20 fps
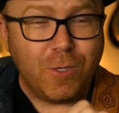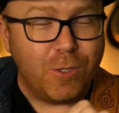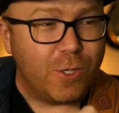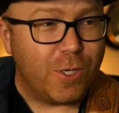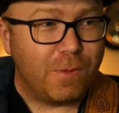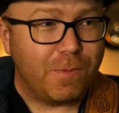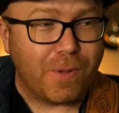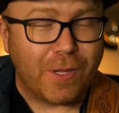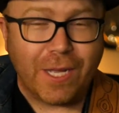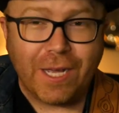You
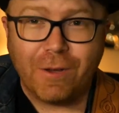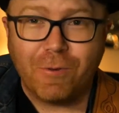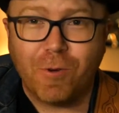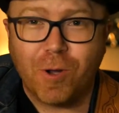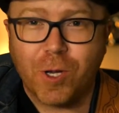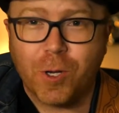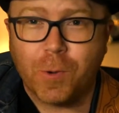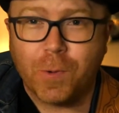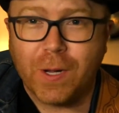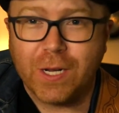should play it
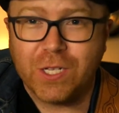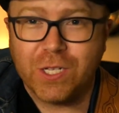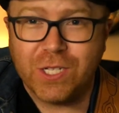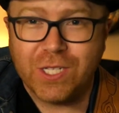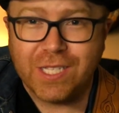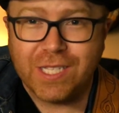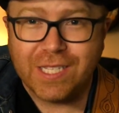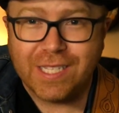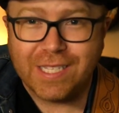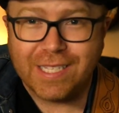while you're
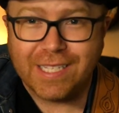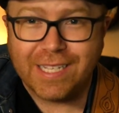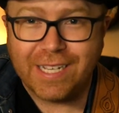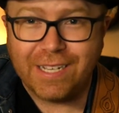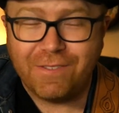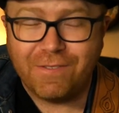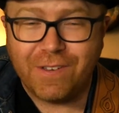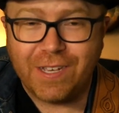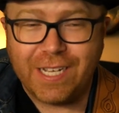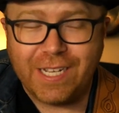watching
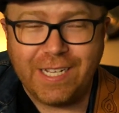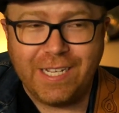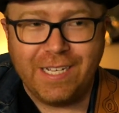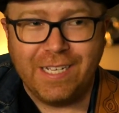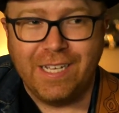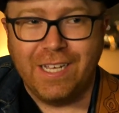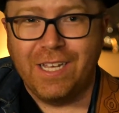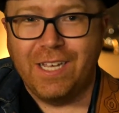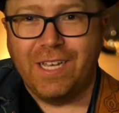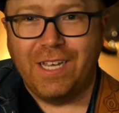TV.
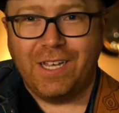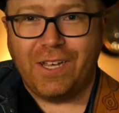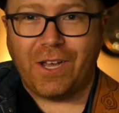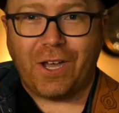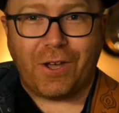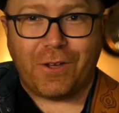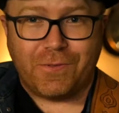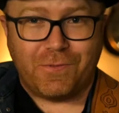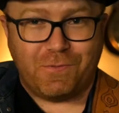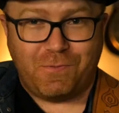
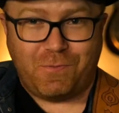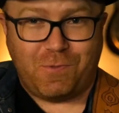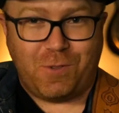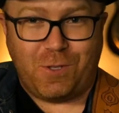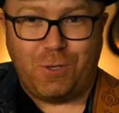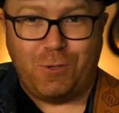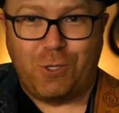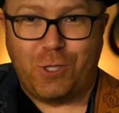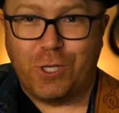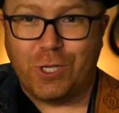
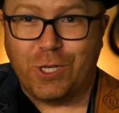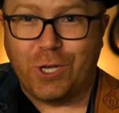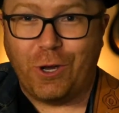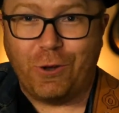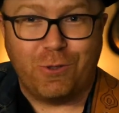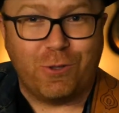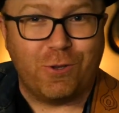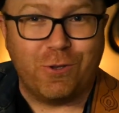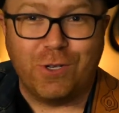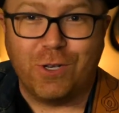You should
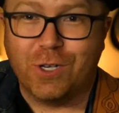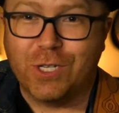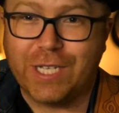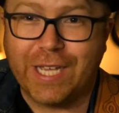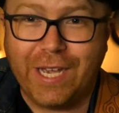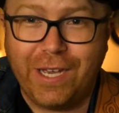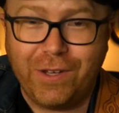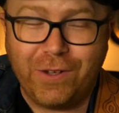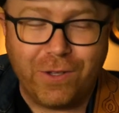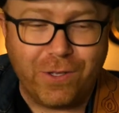go through your
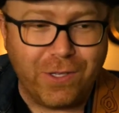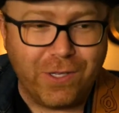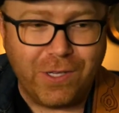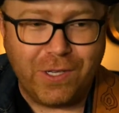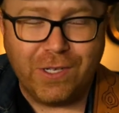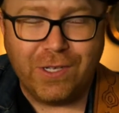scales